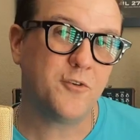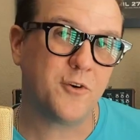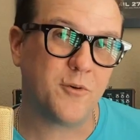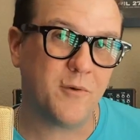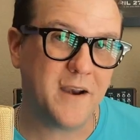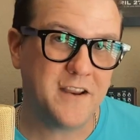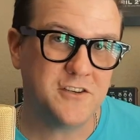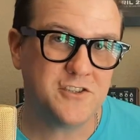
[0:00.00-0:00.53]

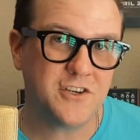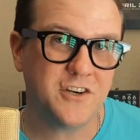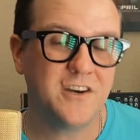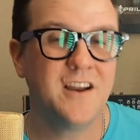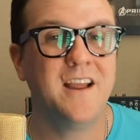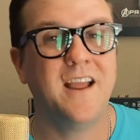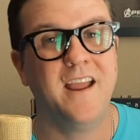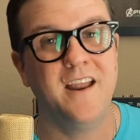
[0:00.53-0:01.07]
arranger
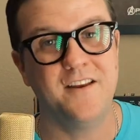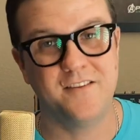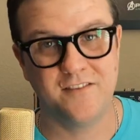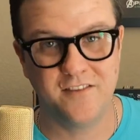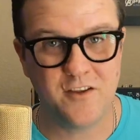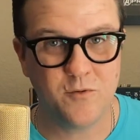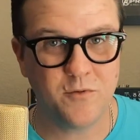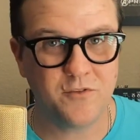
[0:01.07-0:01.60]
and a
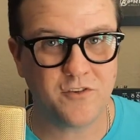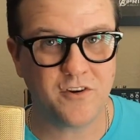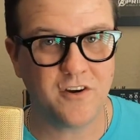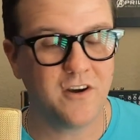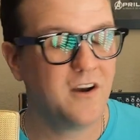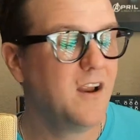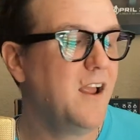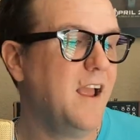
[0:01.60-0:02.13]
sequencer
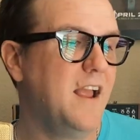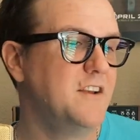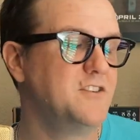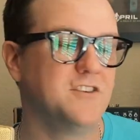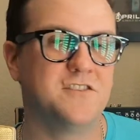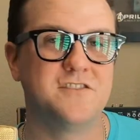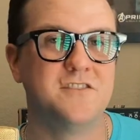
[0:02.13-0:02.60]
and just